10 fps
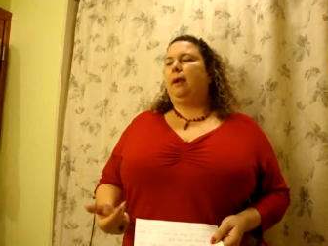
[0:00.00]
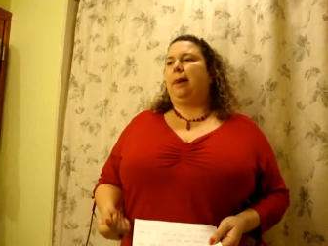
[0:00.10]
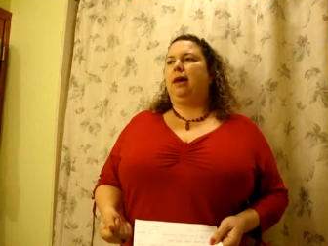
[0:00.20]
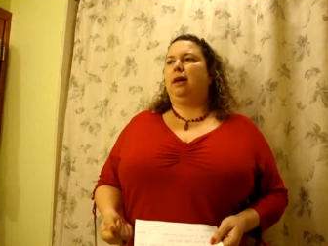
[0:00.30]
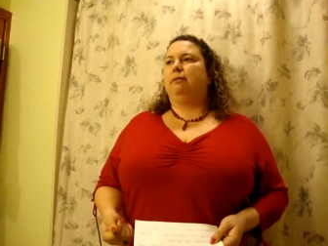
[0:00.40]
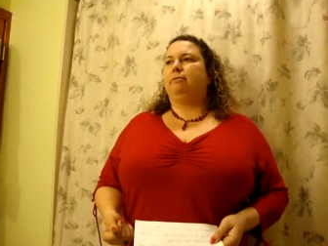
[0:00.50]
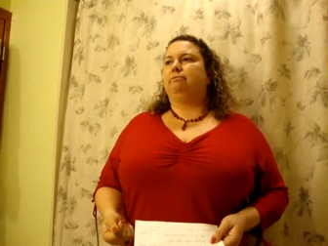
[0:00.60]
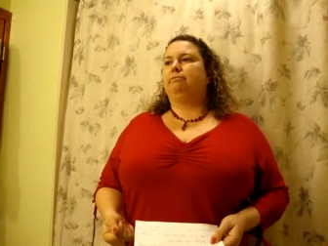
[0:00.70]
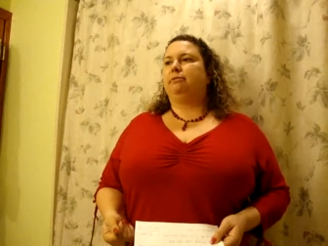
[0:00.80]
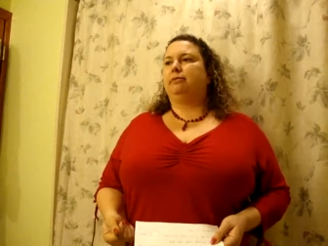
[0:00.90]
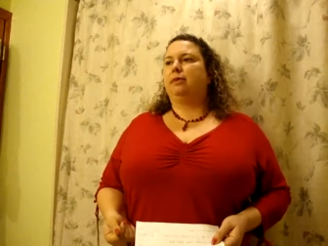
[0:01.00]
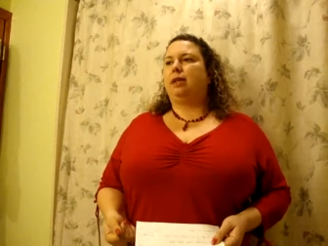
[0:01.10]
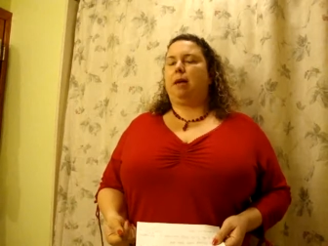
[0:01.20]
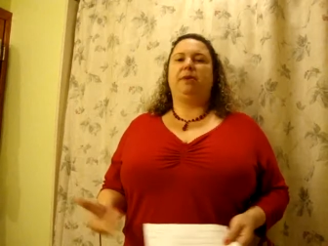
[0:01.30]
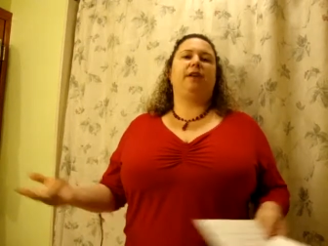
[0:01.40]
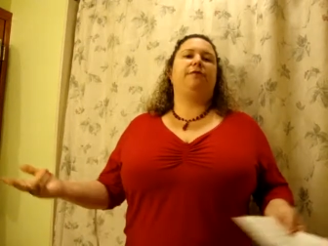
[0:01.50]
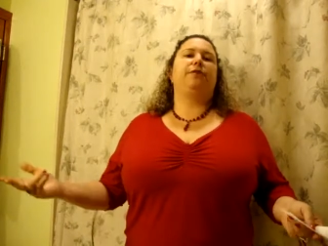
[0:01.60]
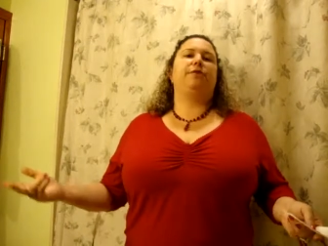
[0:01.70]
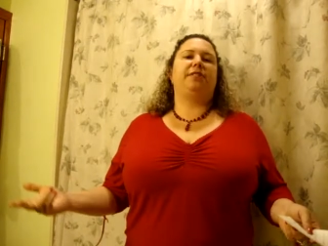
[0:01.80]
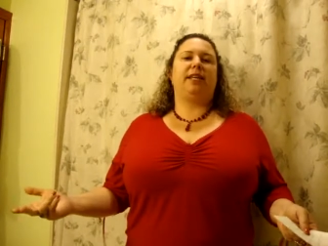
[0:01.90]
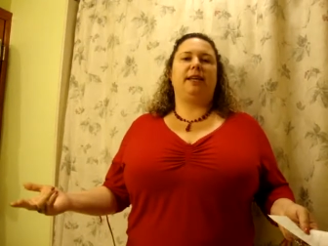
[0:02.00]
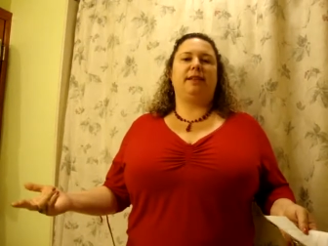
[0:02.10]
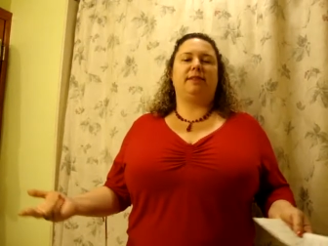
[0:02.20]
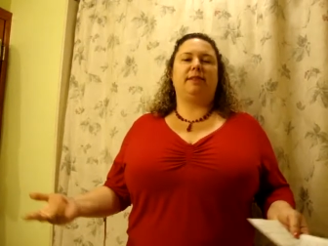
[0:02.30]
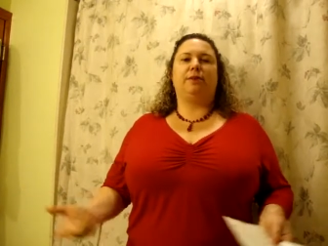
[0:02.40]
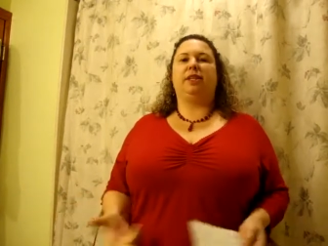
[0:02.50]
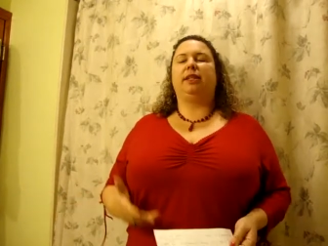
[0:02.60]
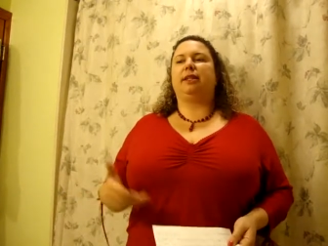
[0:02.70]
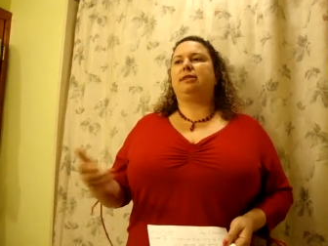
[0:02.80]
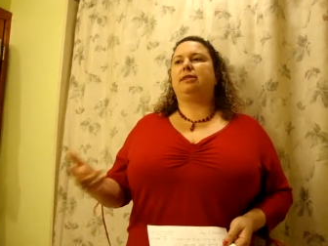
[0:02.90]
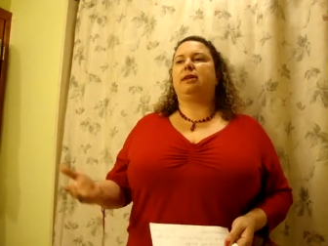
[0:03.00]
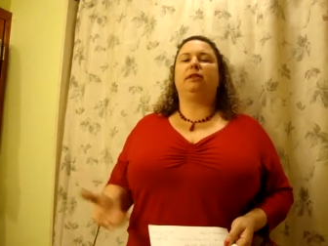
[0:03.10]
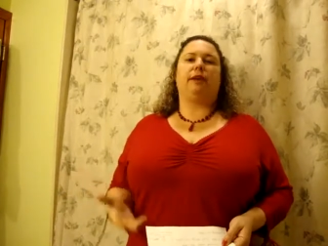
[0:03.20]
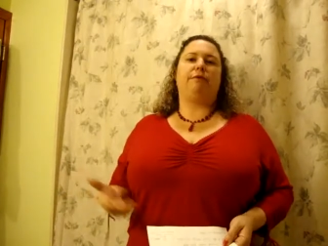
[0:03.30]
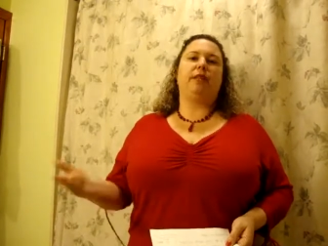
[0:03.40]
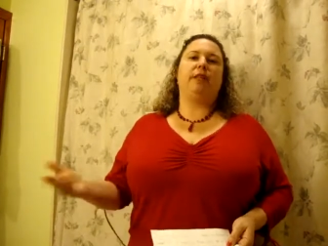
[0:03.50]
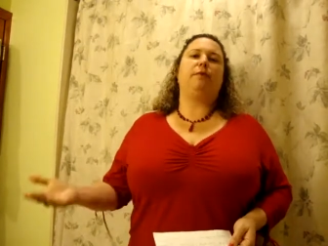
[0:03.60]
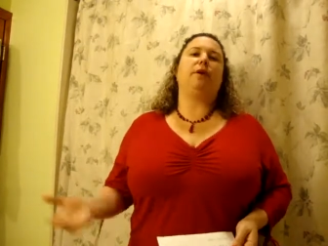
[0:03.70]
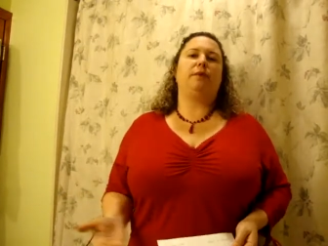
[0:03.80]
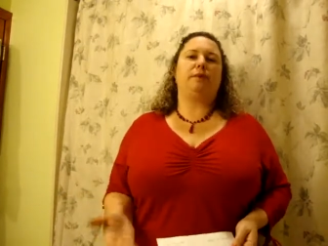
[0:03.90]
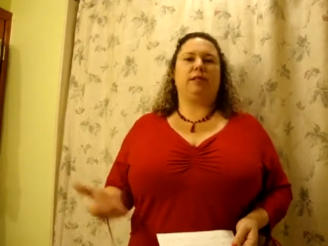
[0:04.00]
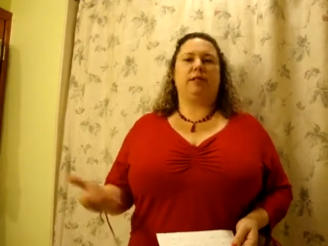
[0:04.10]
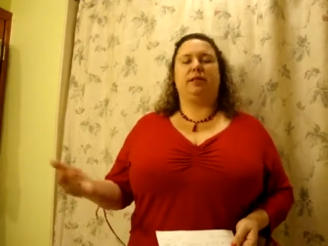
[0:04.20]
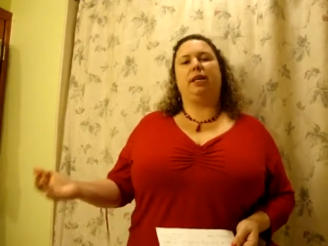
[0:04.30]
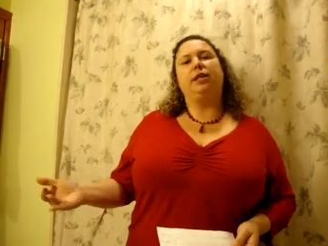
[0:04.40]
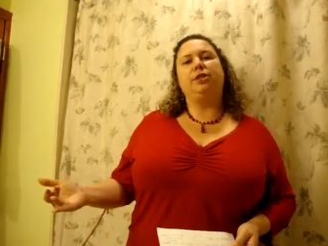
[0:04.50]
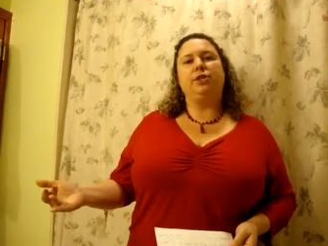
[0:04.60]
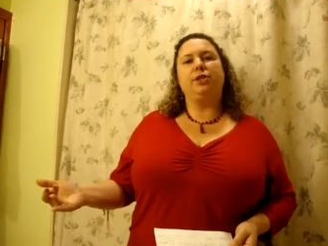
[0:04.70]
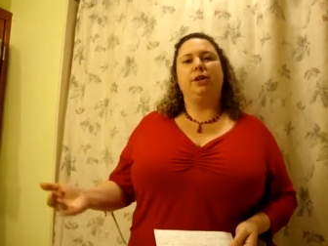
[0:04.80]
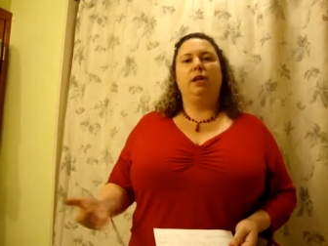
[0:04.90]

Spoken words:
I'm none of those things. The only thing that stuck that I really wanted was to teach.